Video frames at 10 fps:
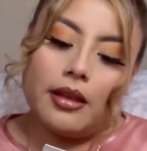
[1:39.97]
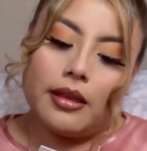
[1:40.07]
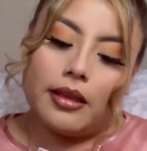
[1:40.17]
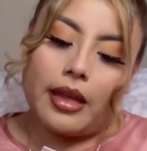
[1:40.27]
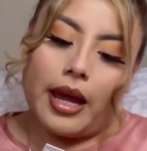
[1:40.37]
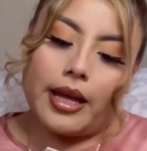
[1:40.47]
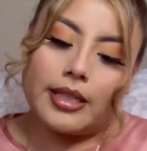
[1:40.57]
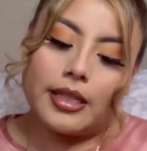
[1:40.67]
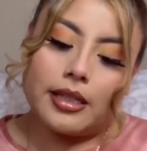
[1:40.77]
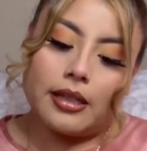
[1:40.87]
that
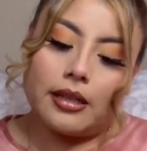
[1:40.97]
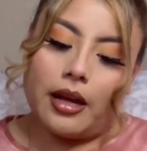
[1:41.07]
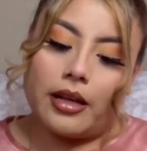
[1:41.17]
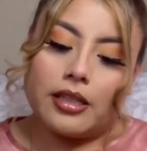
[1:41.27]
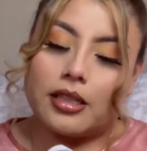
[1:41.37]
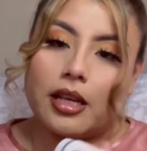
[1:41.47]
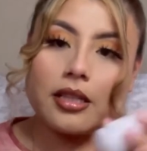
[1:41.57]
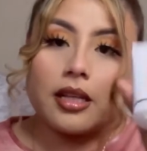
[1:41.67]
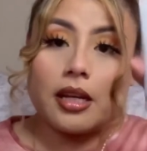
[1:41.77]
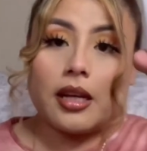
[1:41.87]
I just get
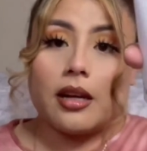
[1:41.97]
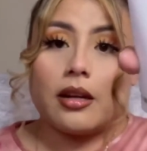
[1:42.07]
skincare.